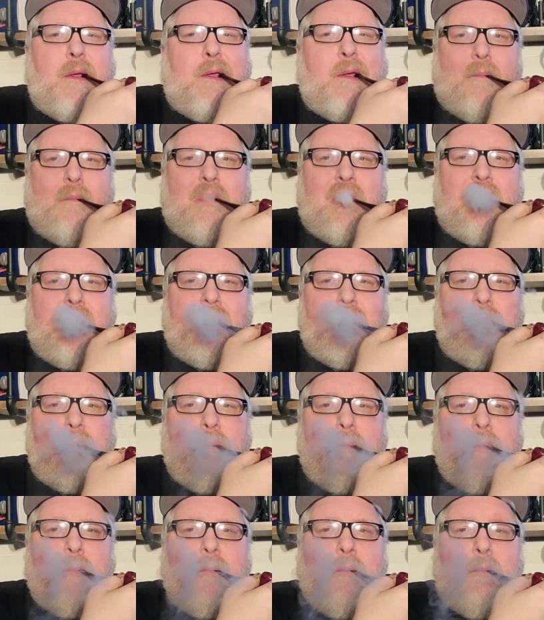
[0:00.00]

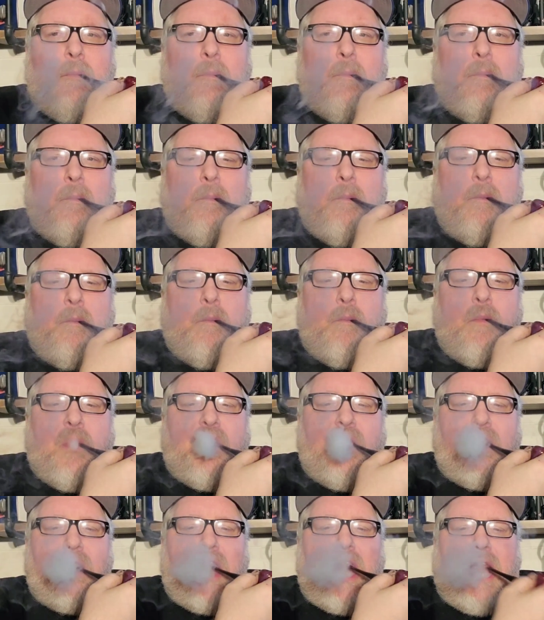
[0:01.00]

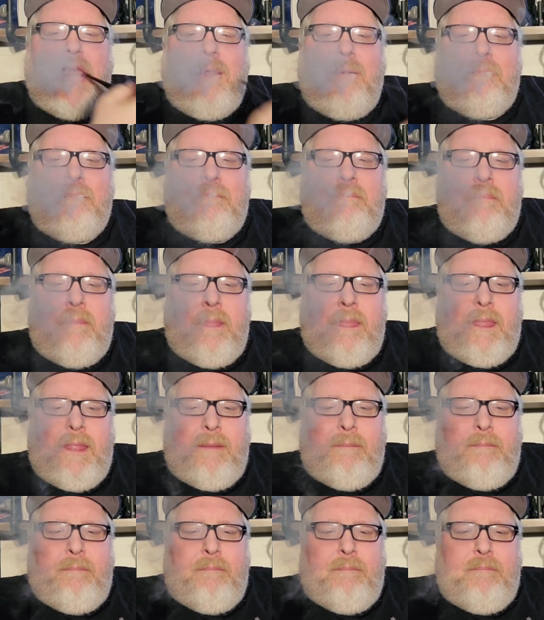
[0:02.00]

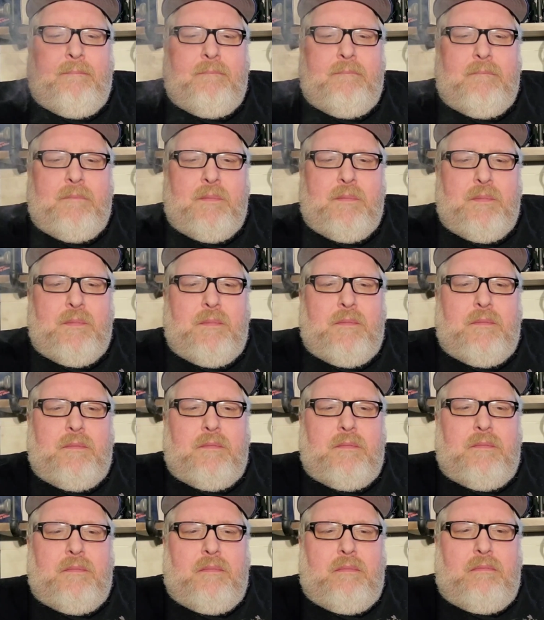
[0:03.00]

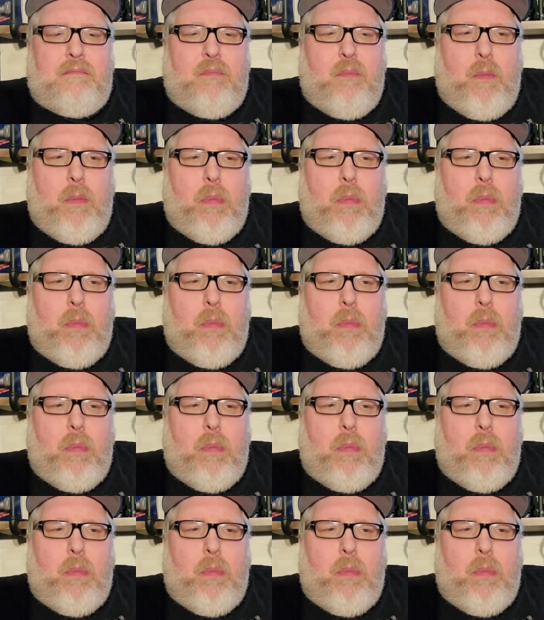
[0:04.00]
[no speech]